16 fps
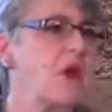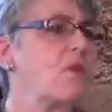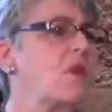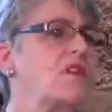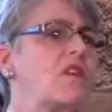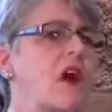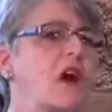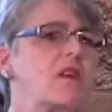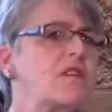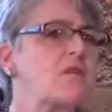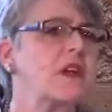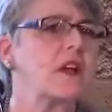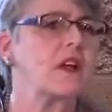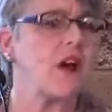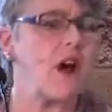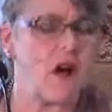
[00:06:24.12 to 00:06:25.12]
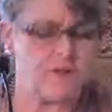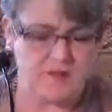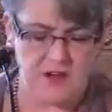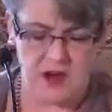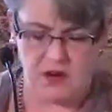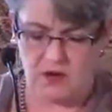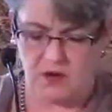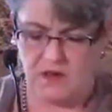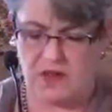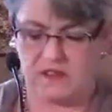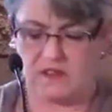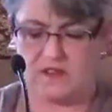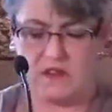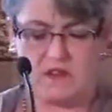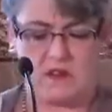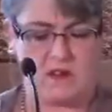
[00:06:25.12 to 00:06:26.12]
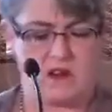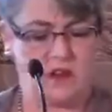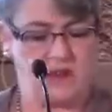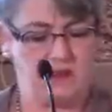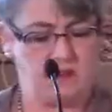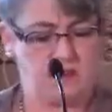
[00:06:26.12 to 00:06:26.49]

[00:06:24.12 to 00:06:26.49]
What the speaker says: one talked to me at coffee hour last Sunday.